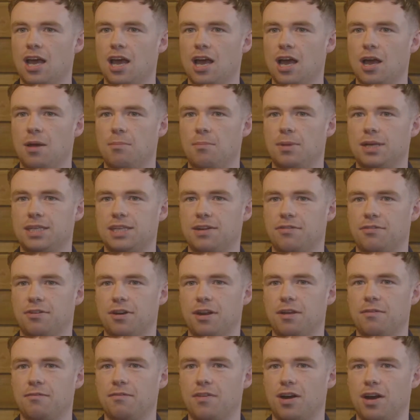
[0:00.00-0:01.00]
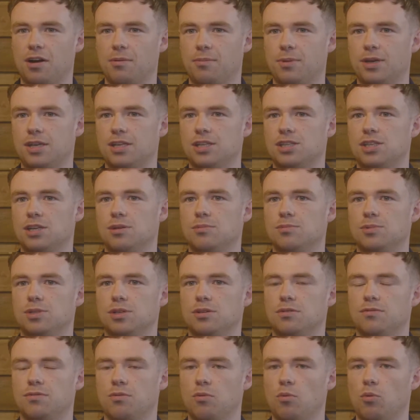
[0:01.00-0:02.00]
a different environment in terms
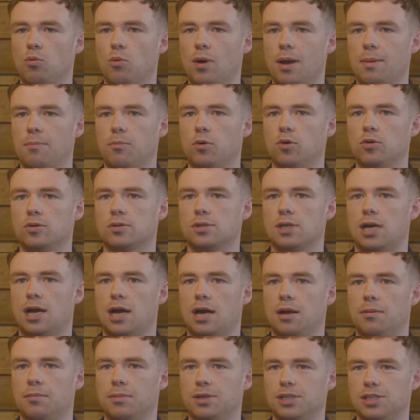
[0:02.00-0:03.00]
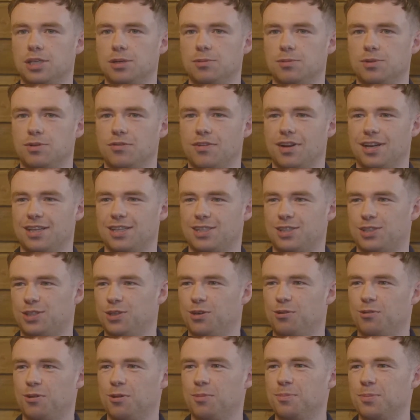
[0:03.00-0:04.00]
of way more time in terms of like
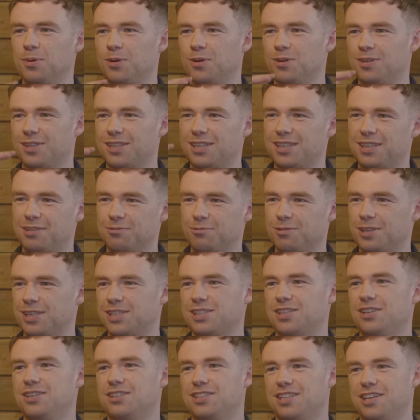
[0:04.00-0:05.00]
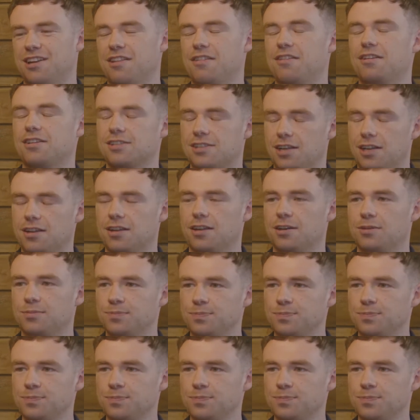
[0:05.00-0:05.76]
storyboarding, researching and things like that.